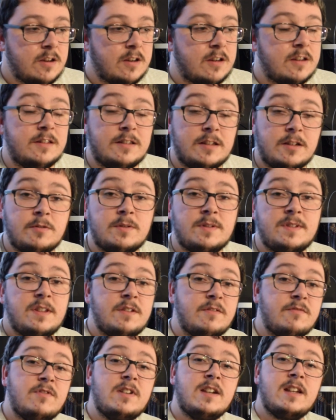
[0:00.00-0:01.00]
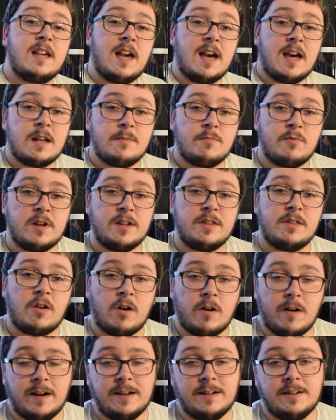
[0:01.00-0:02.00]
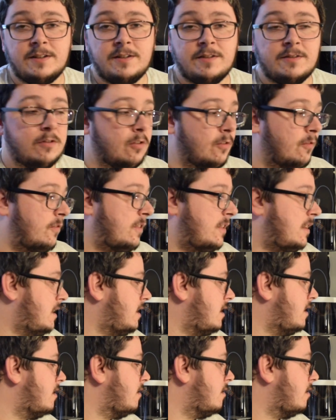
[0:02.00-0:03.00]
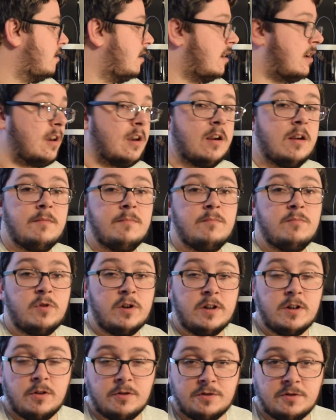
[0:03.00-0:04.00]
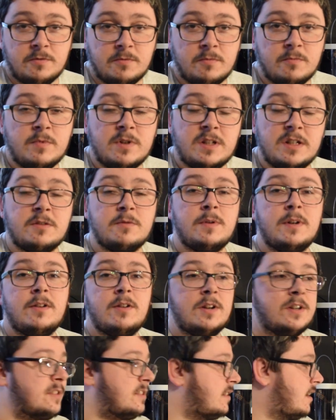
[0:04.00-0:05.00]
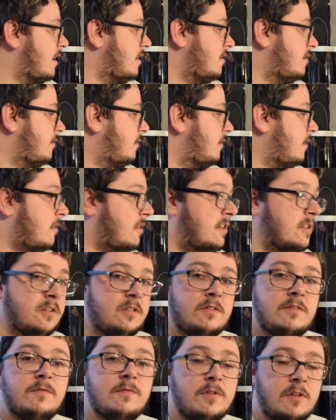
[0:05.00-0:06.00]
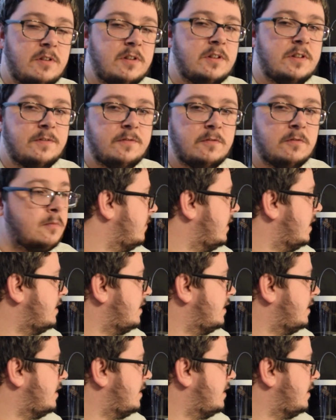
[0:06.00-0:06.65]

continuously recalibrate the height of the uh, print nozzle, which is quite nice and very, very useful.